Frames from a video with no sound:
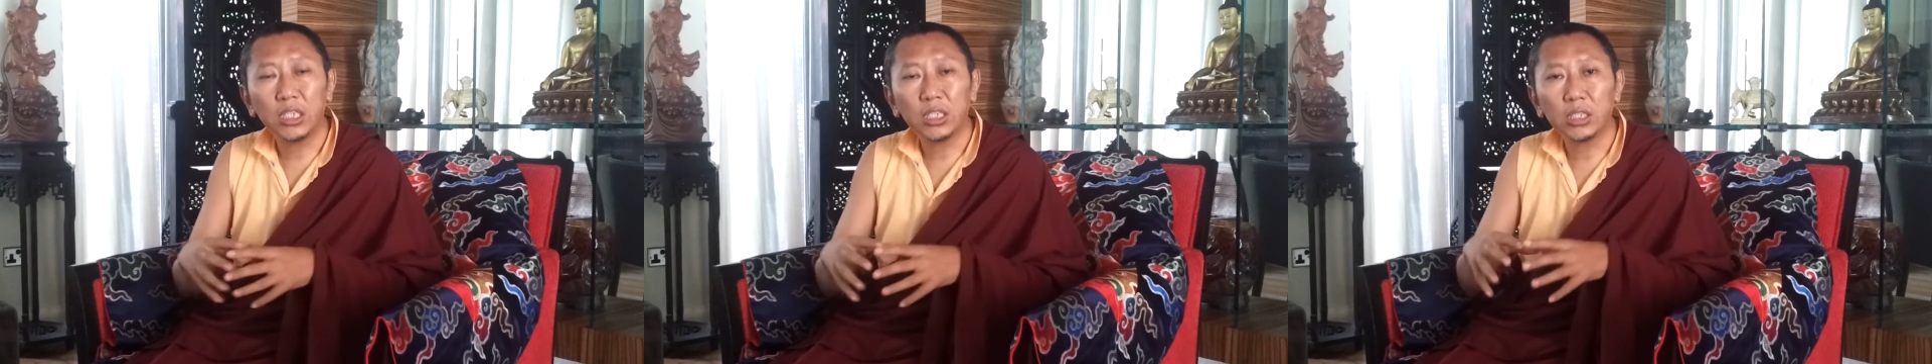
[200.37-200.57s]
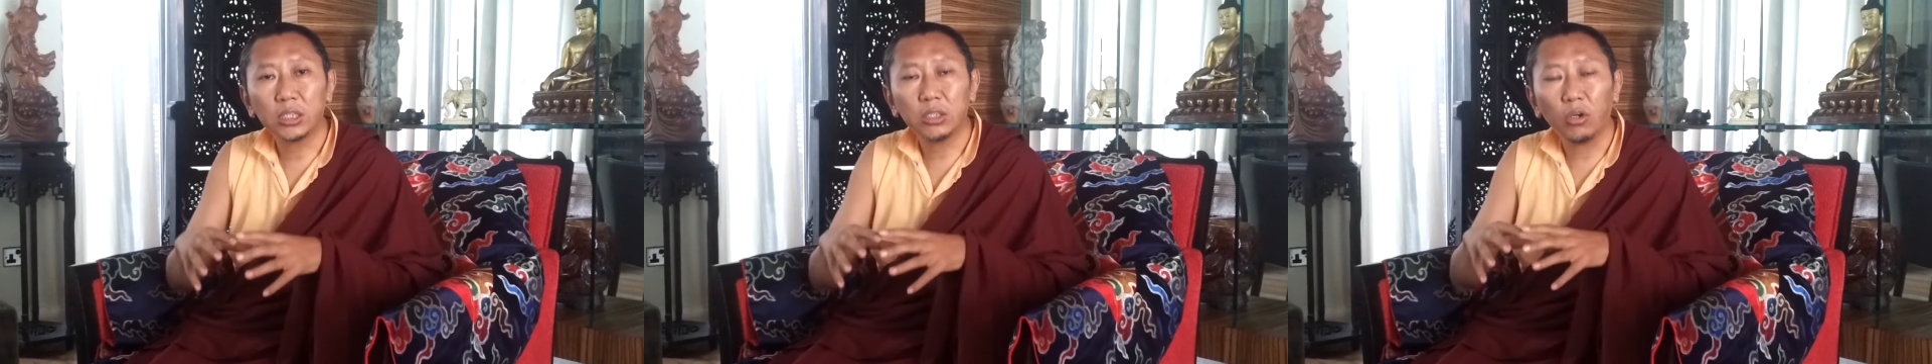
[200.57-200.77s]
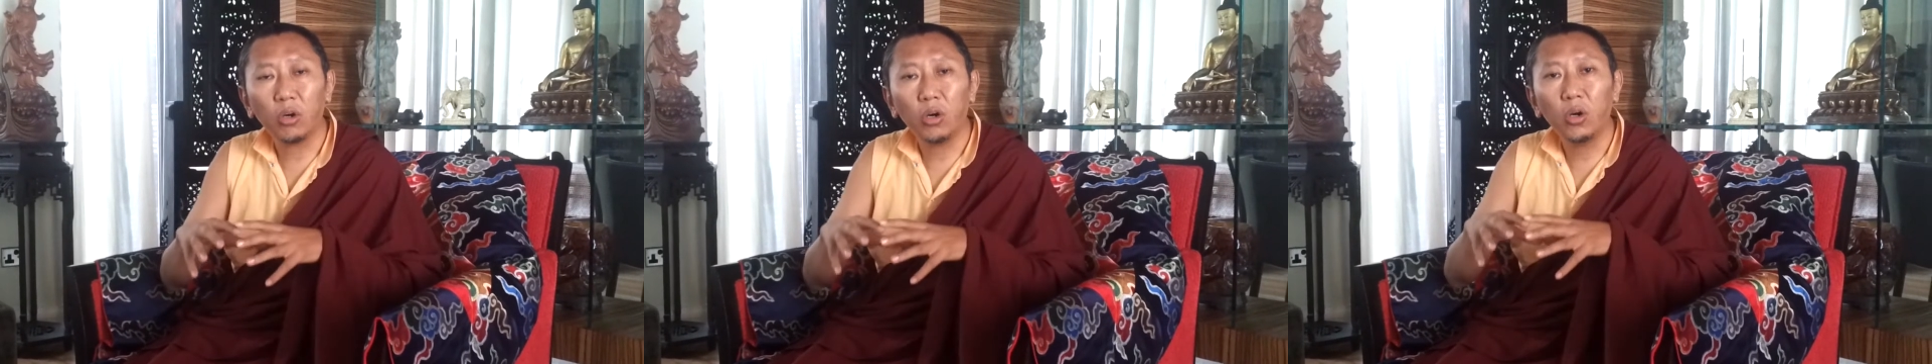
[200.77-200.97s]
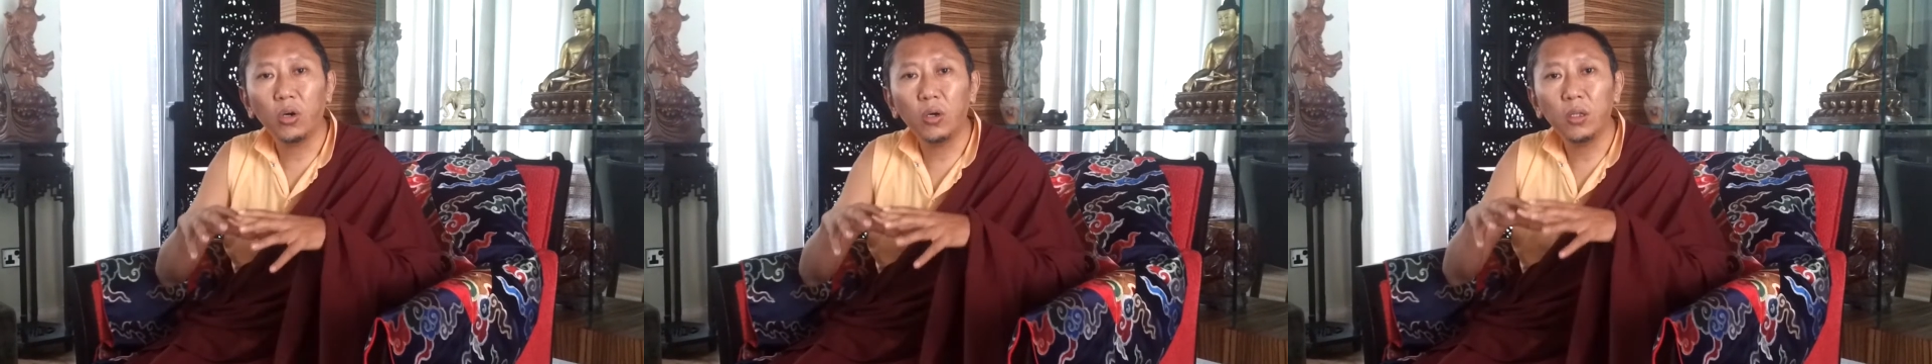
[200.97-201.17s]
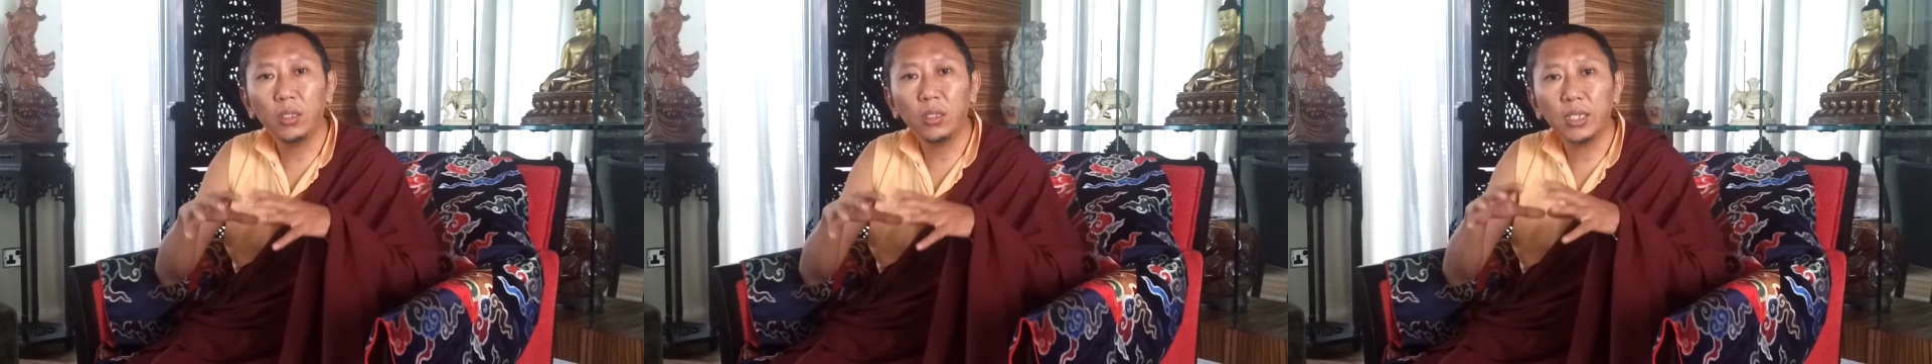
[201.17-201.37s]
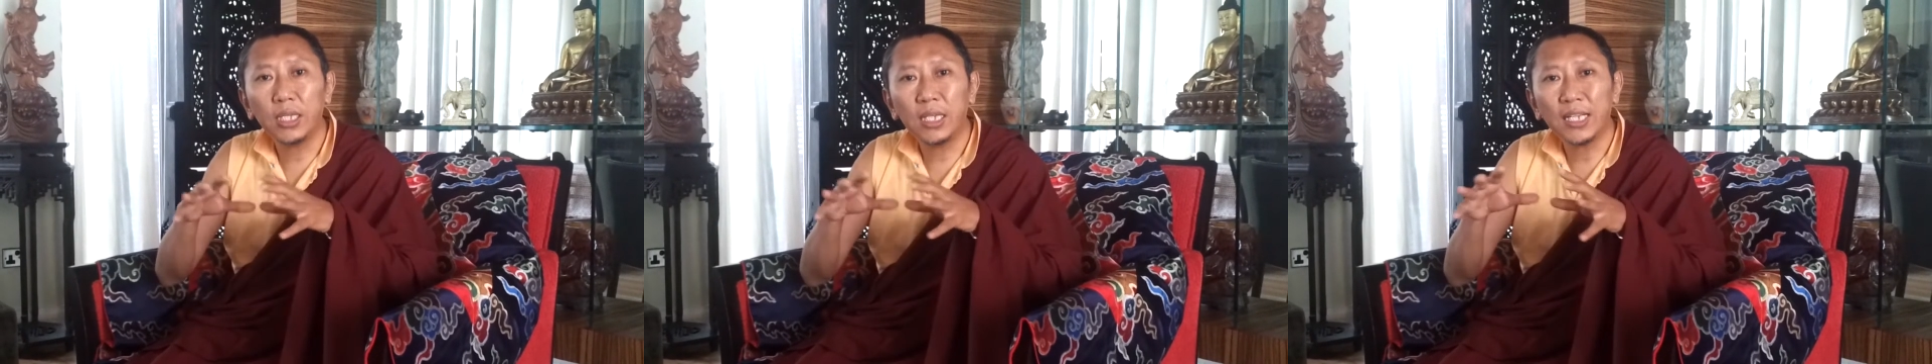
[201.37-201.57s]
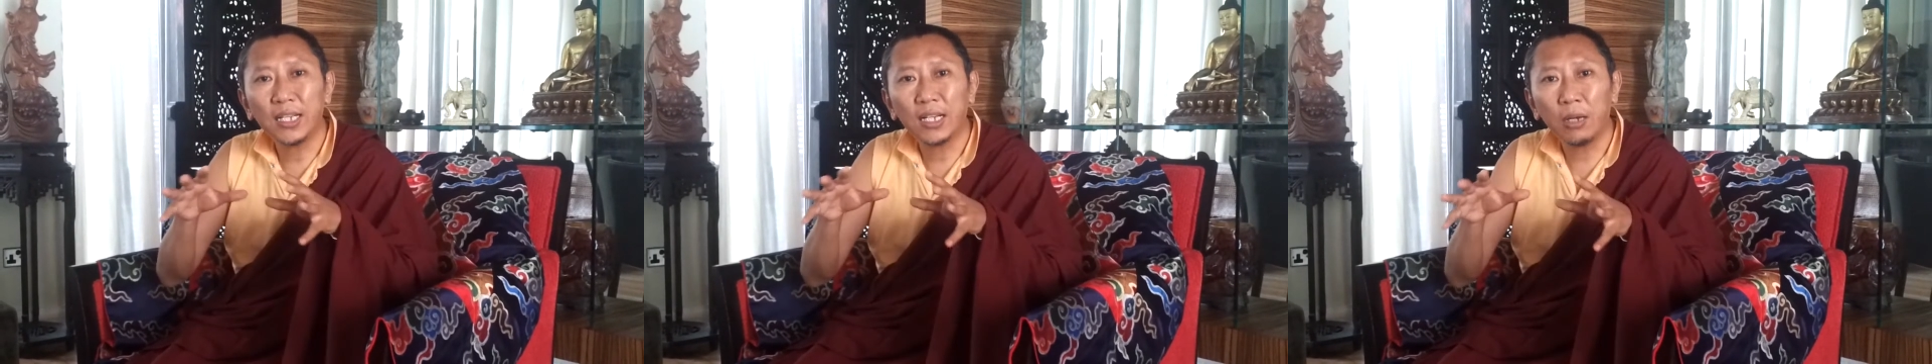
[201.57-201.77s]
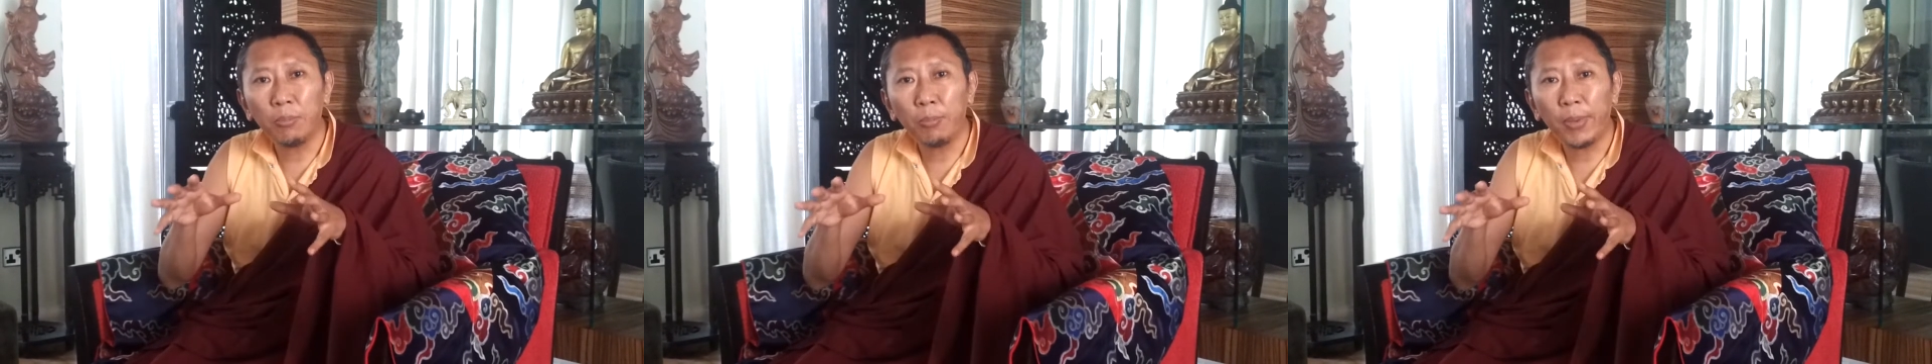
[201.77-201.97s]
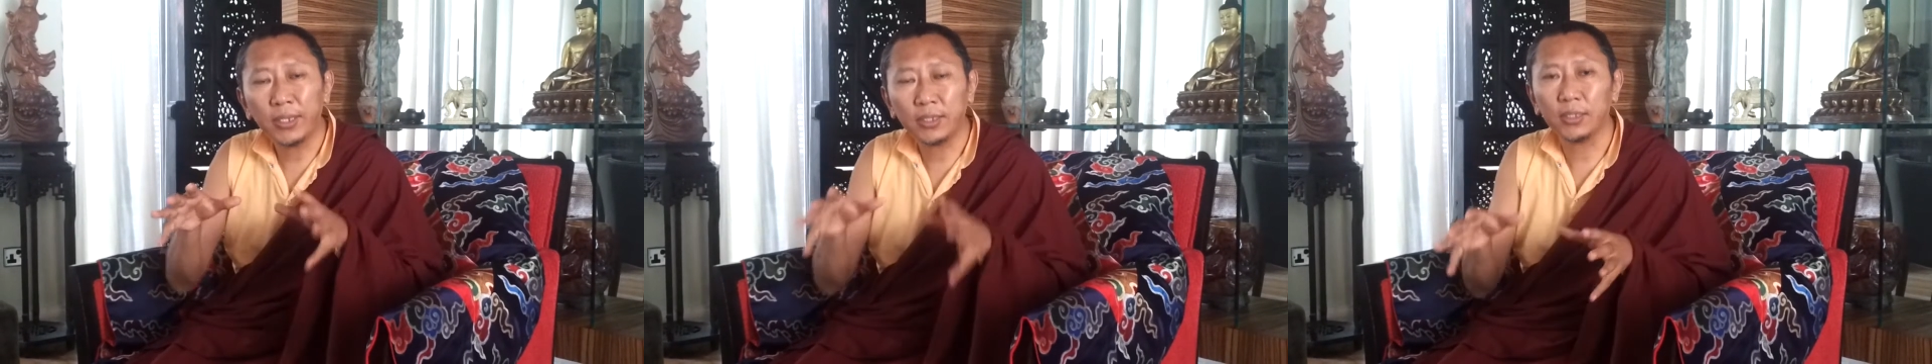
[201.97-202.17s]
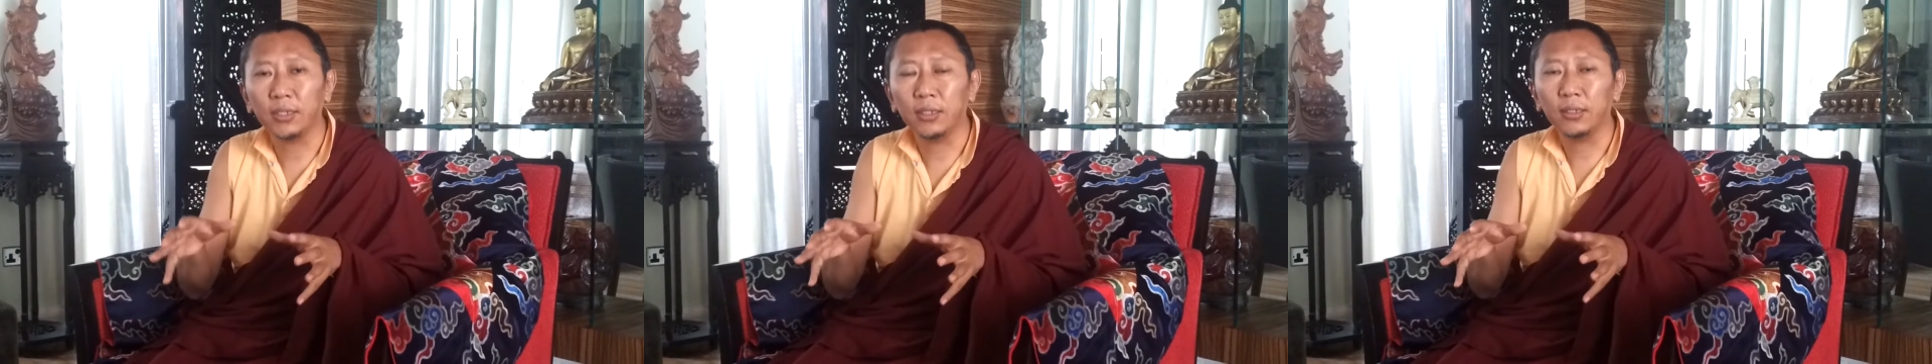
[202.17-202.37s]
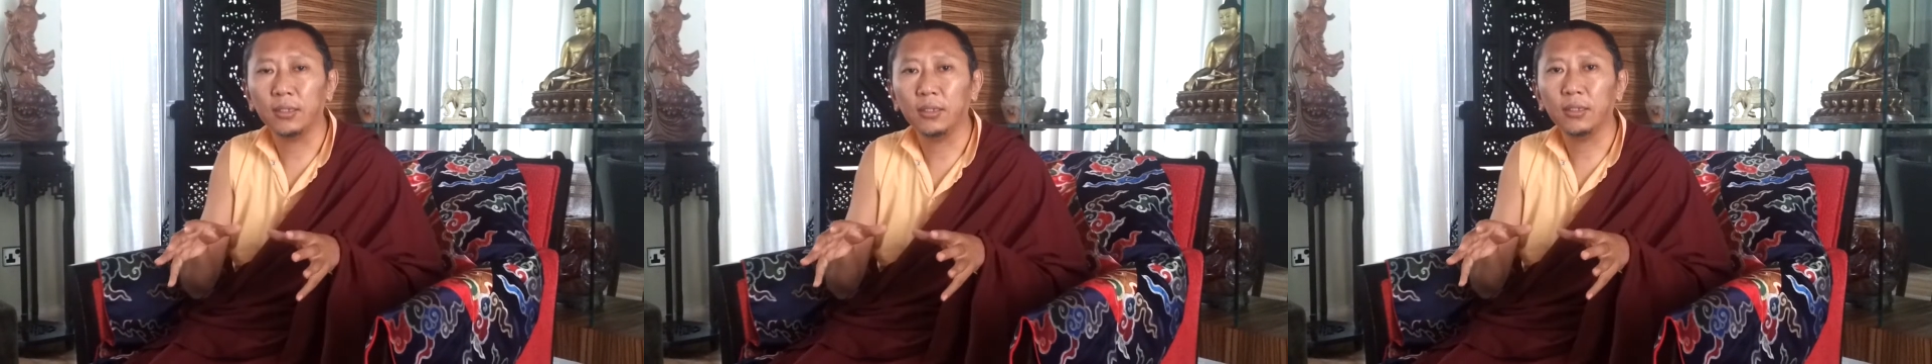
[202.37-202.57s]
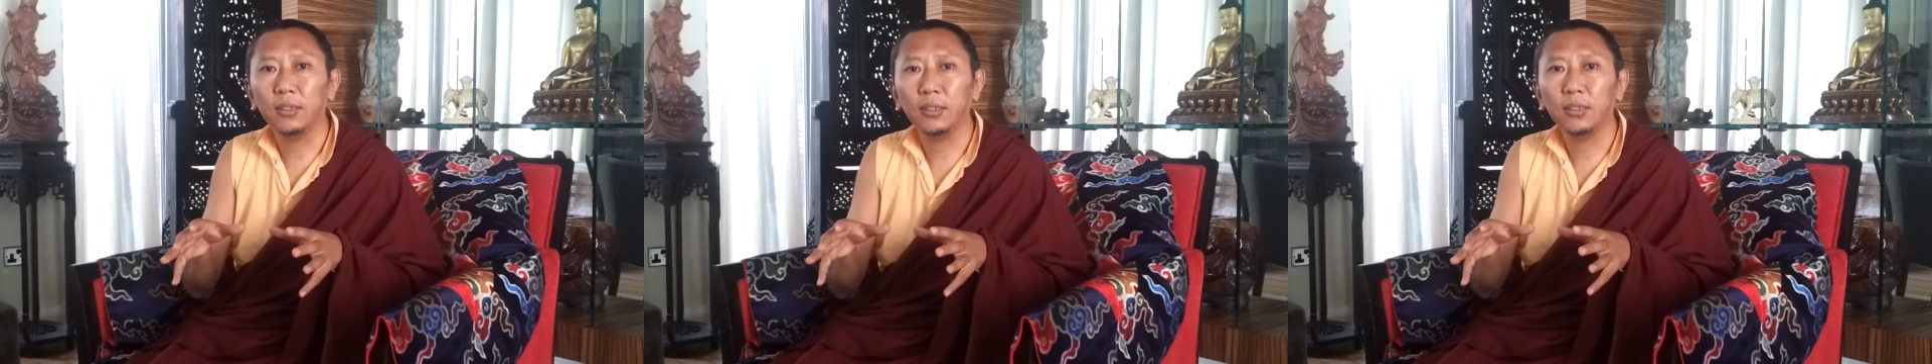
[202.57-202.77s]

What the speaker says: It is all encompassing